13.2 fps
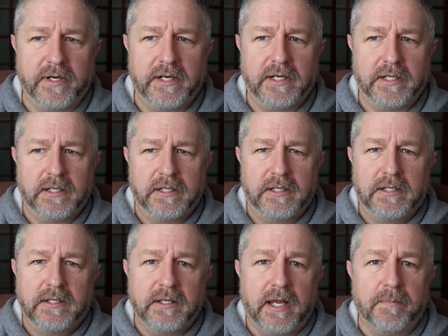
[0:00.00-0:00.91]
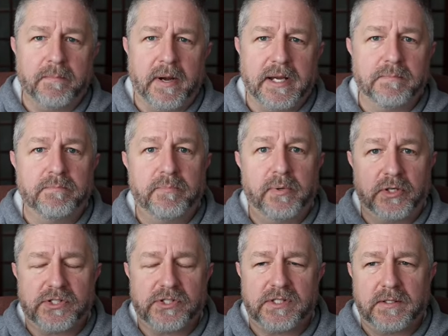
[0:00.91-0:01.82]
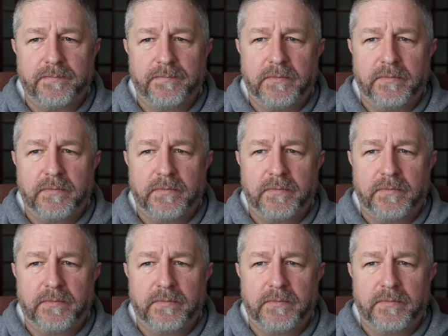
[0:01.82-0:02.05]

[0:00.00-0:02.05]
in it, it might burst.